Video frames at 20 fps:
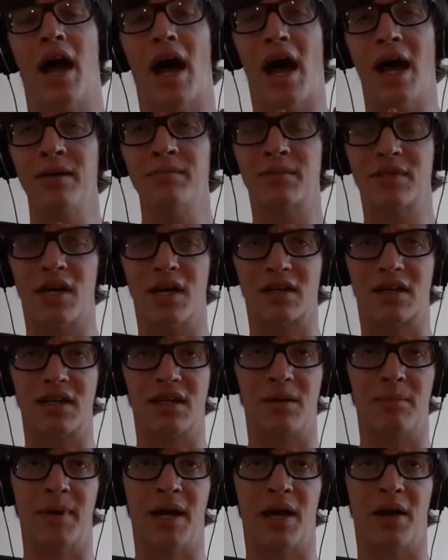I'm talking
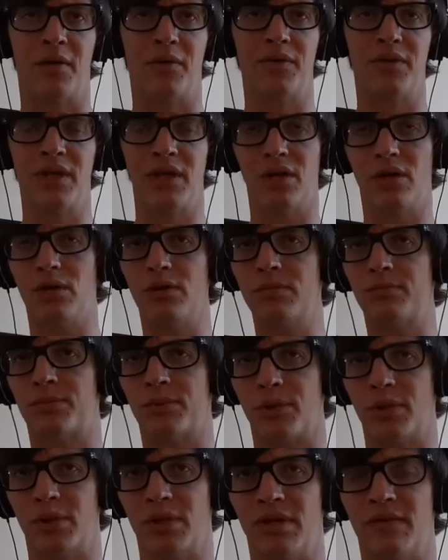about the old
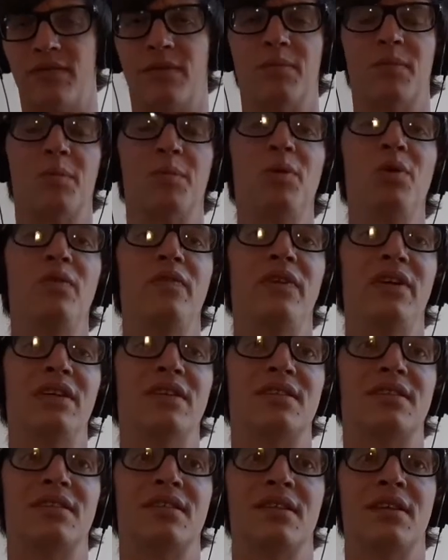Broly from the
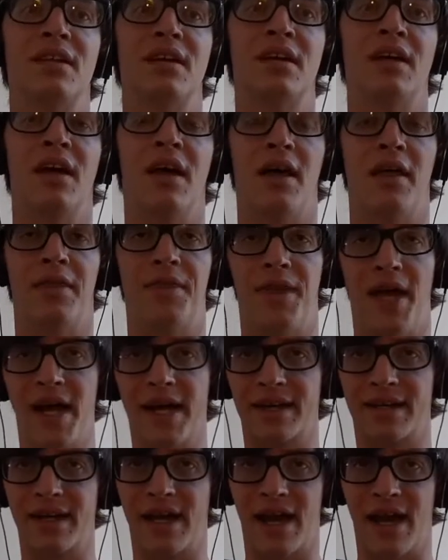movies.
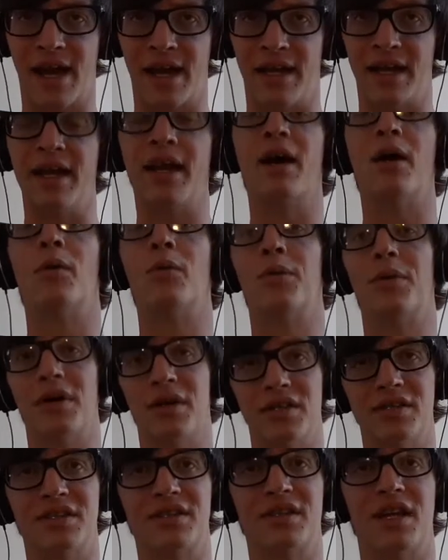That guy
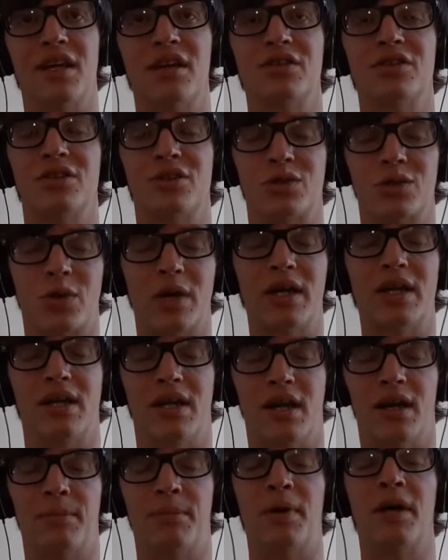was straight
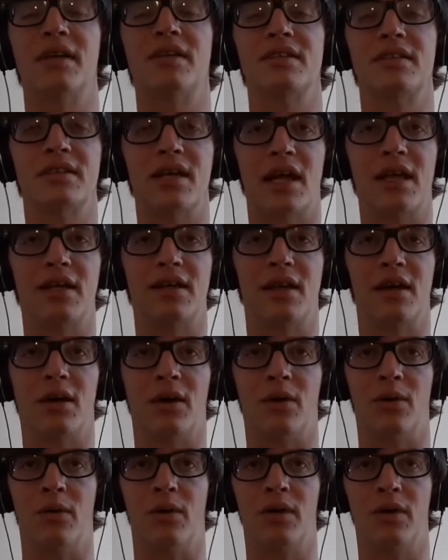up
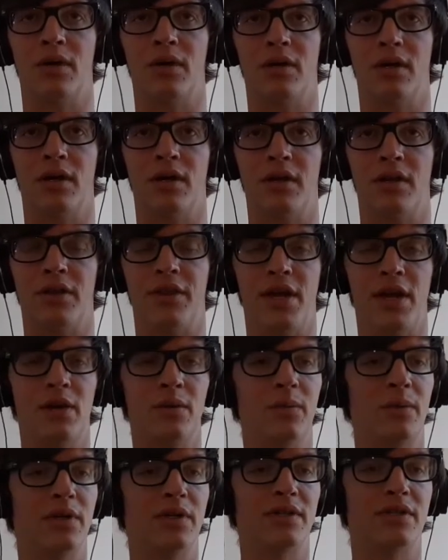psycho. There
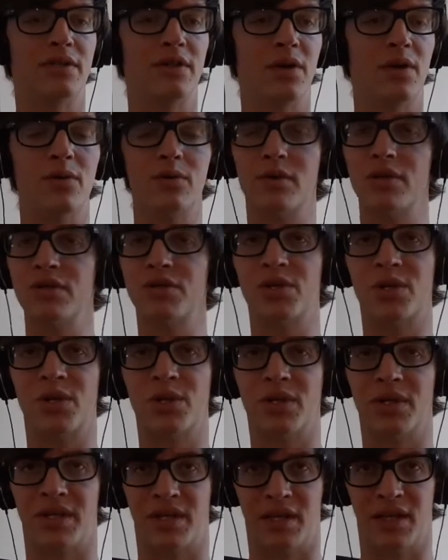was no
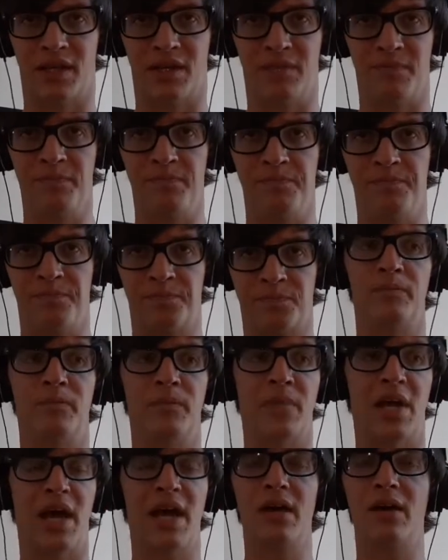controlling him
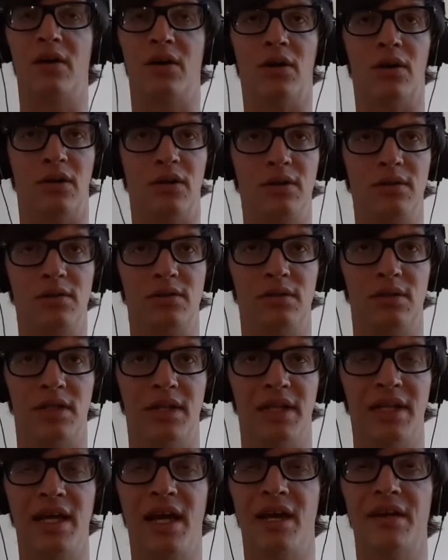at all.
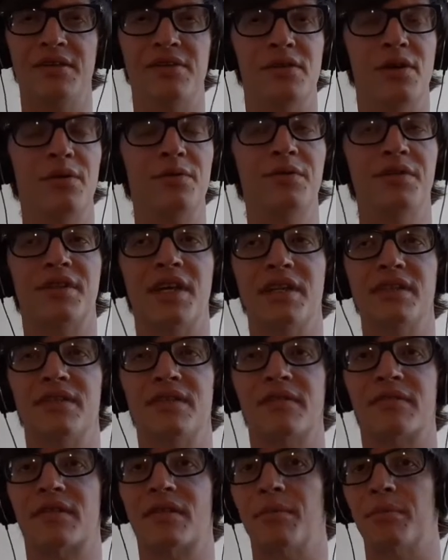He had no sense
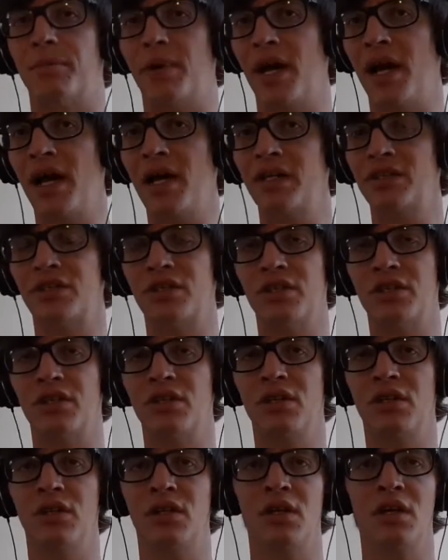of
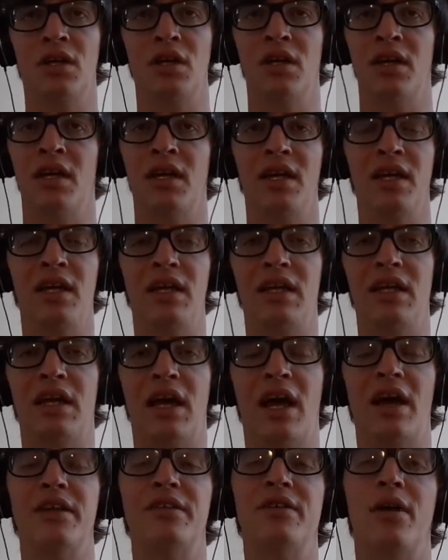compassion. He
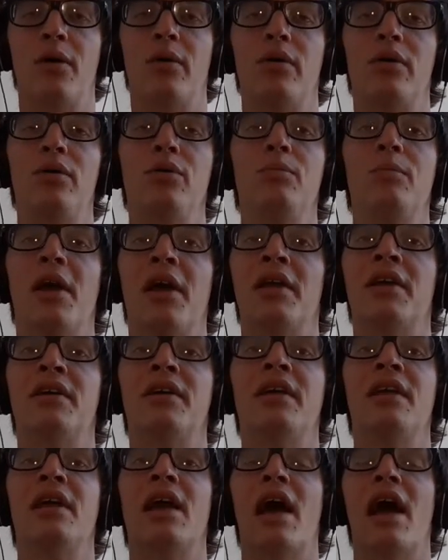had no
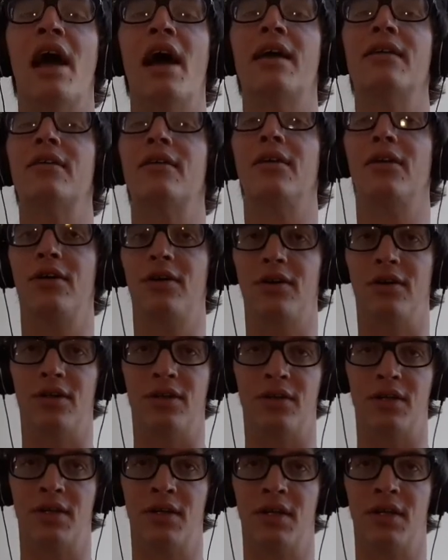humanity at all.